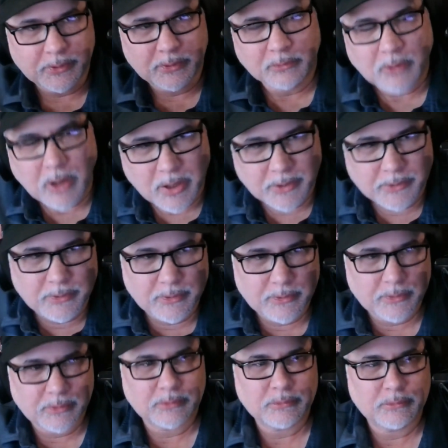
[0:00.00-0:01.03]
log
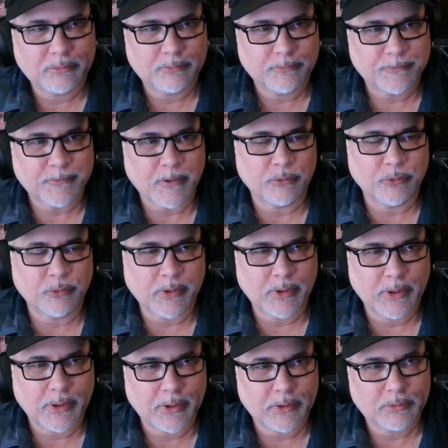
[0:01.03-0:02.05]
in and start
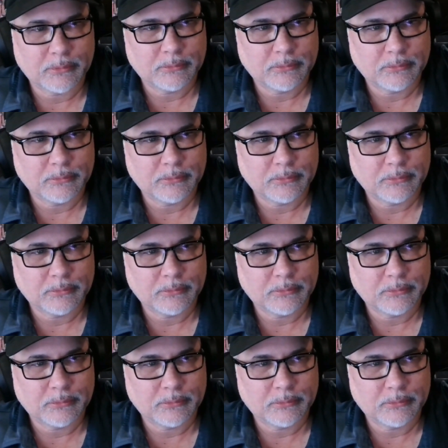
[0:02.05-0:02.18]
looking at it?